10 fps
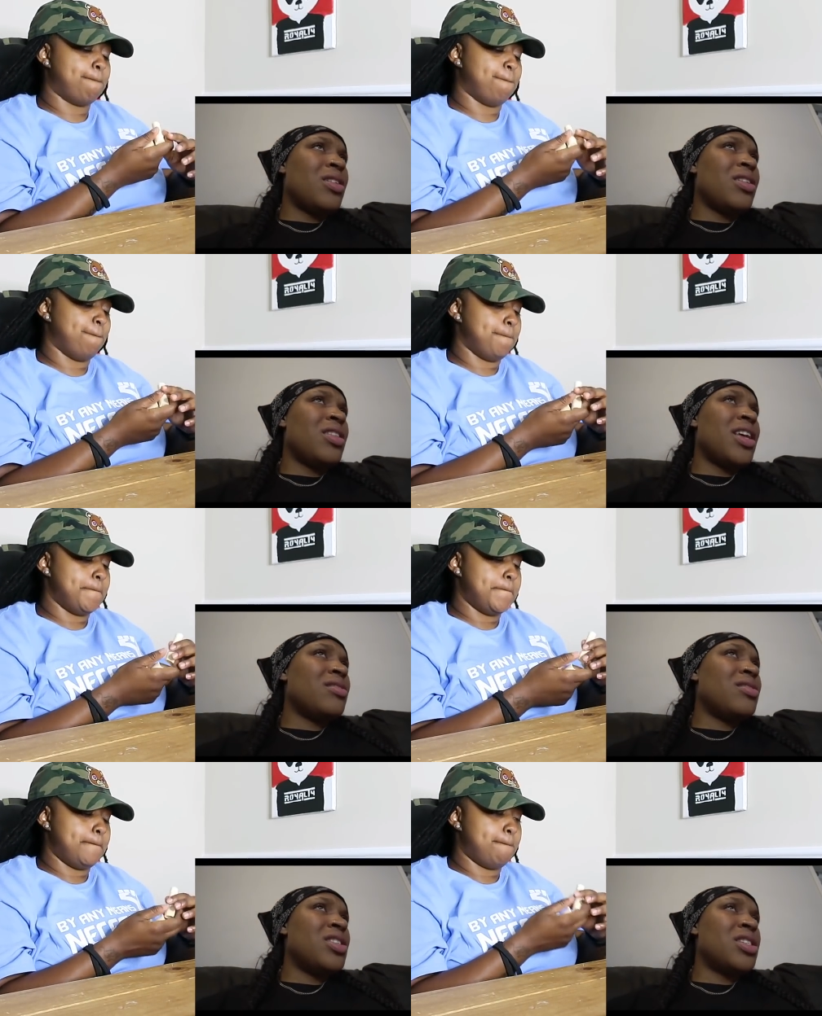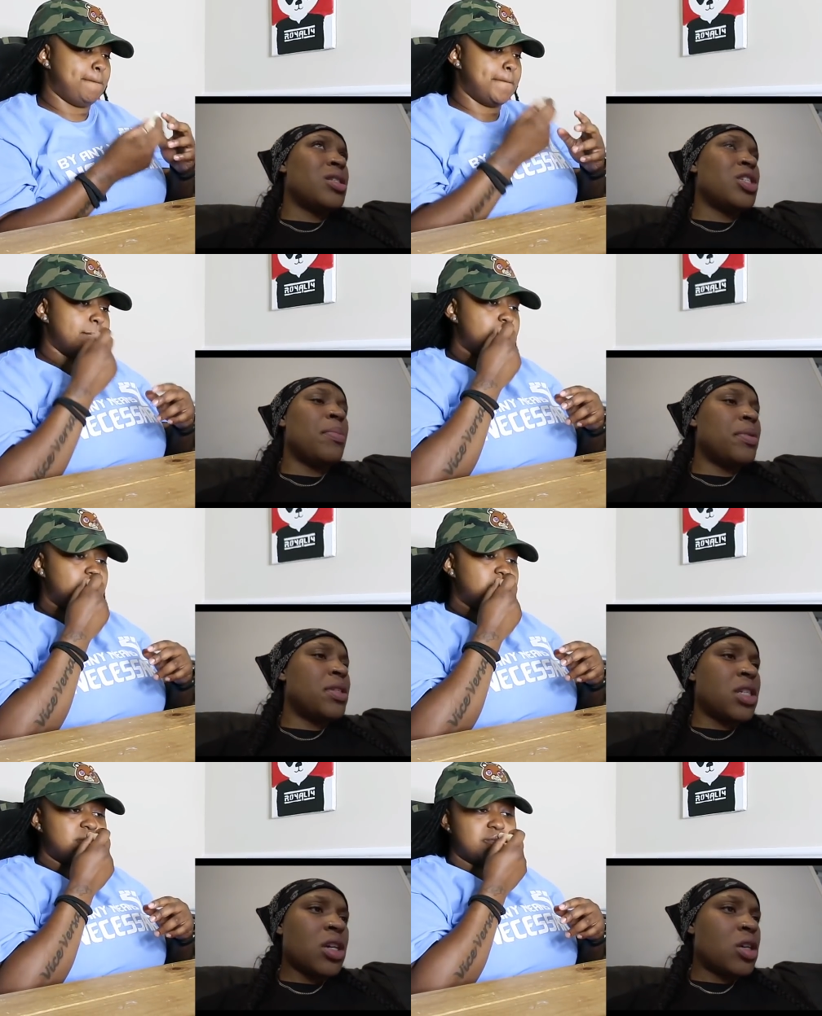Speaker 1: what they're just
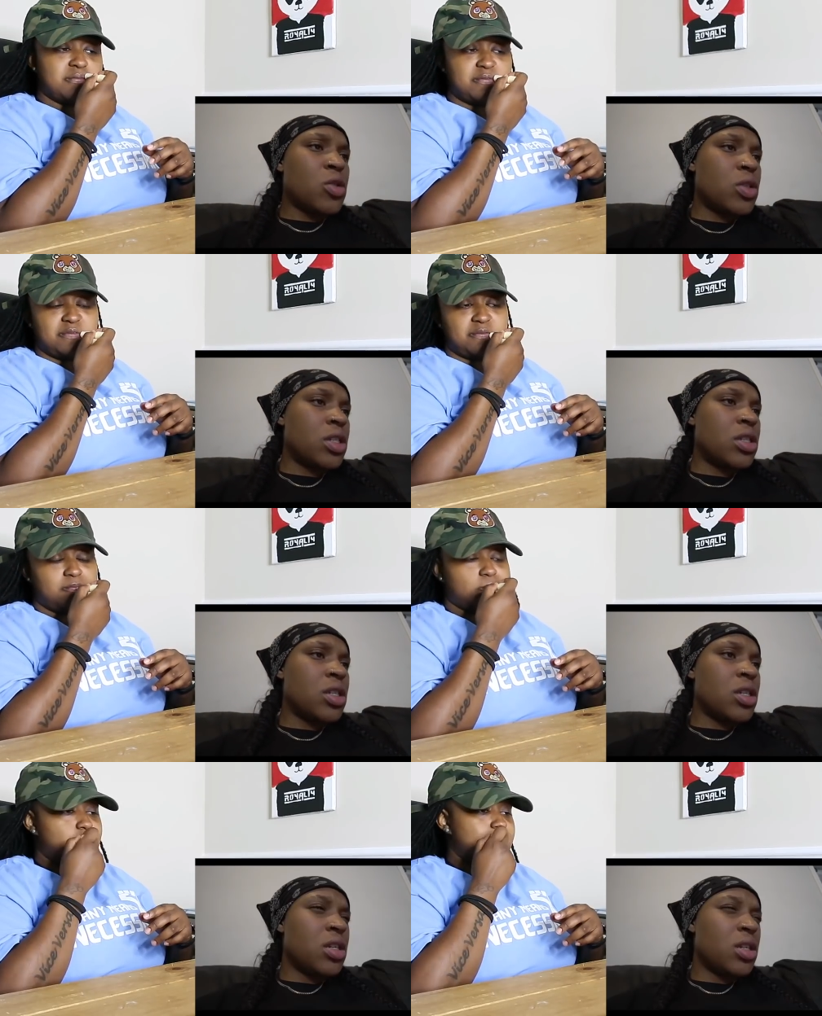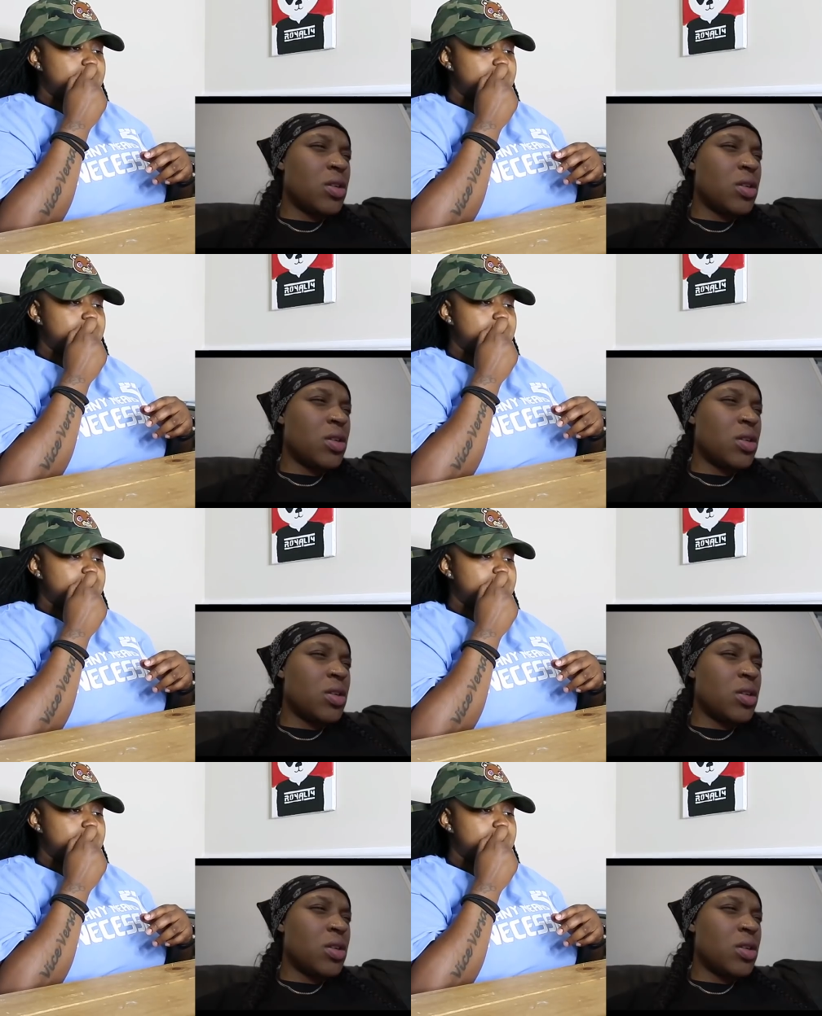jumping to conclusions.